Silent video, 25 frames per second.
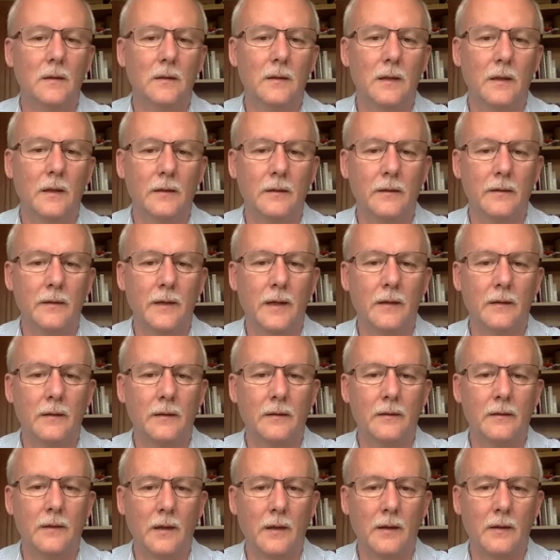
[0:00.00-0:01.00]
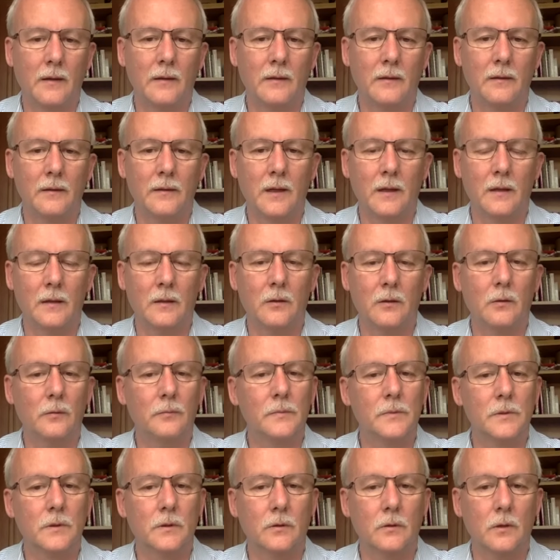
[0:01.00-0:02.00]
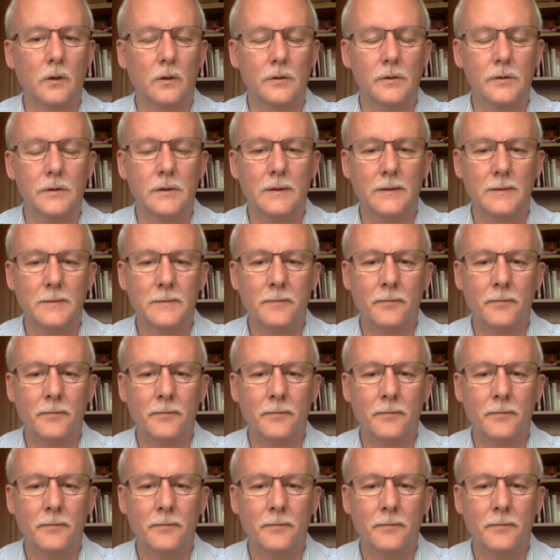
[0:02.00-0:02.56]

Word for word: that, that, that, it, that it comes across.